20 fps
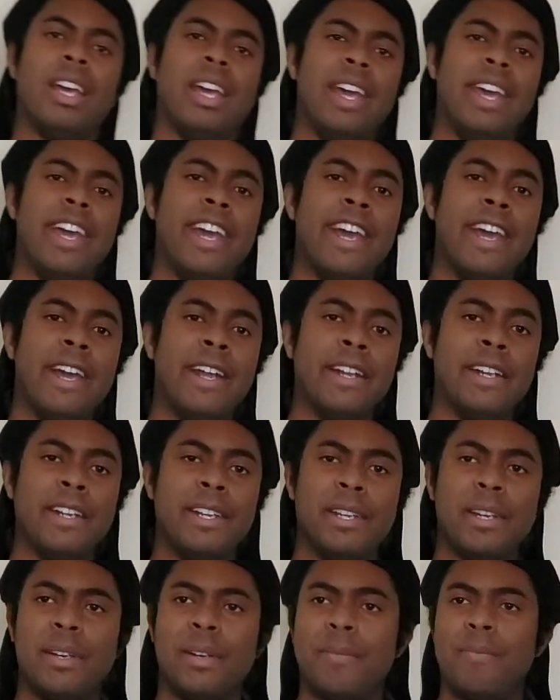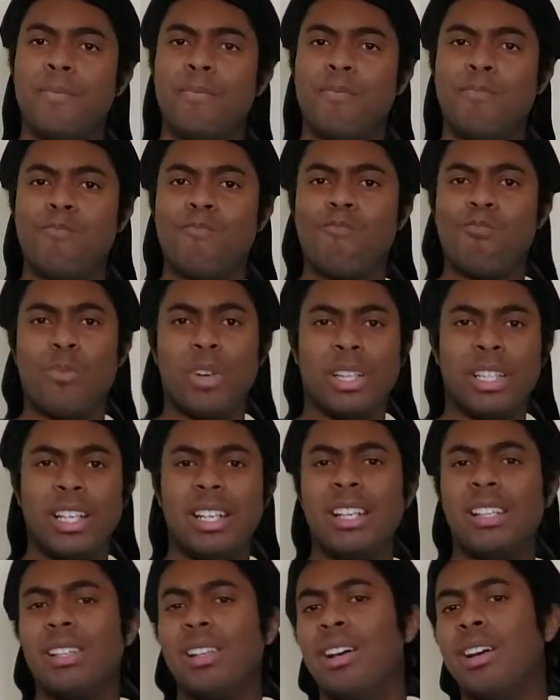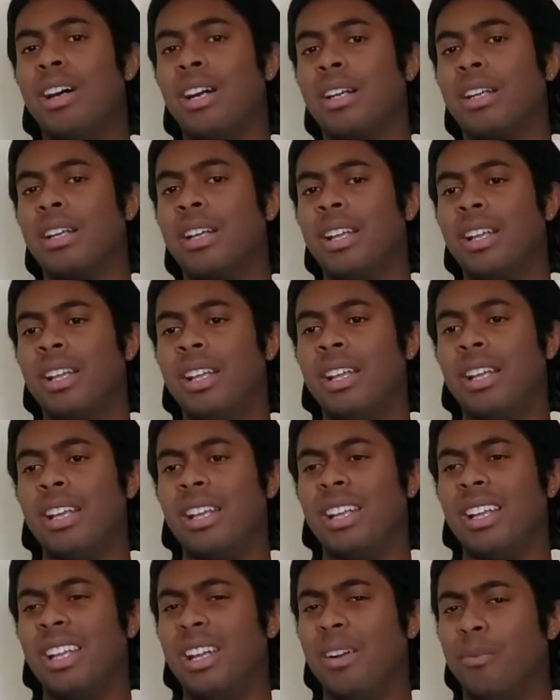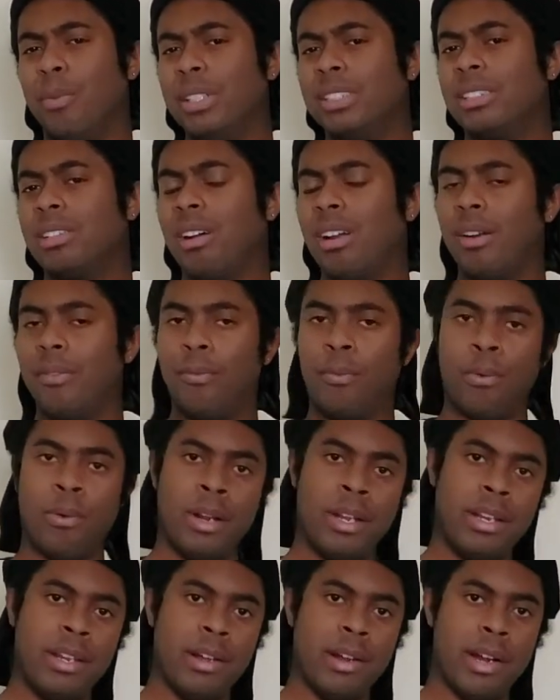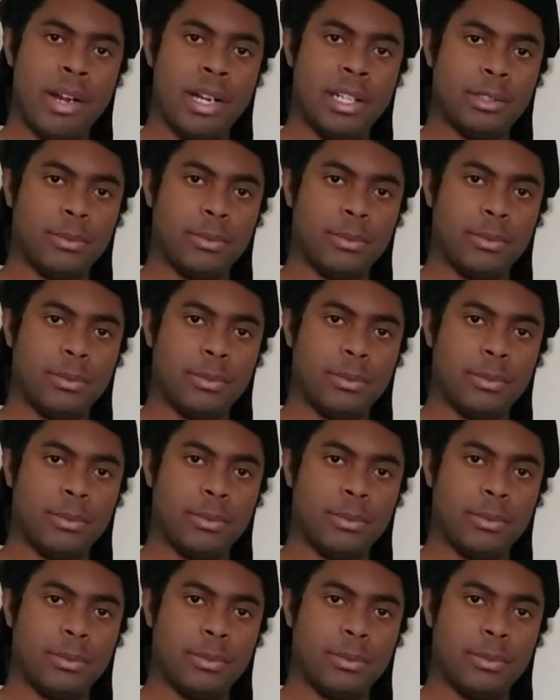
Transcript: And with any luck, if we start avoiding areas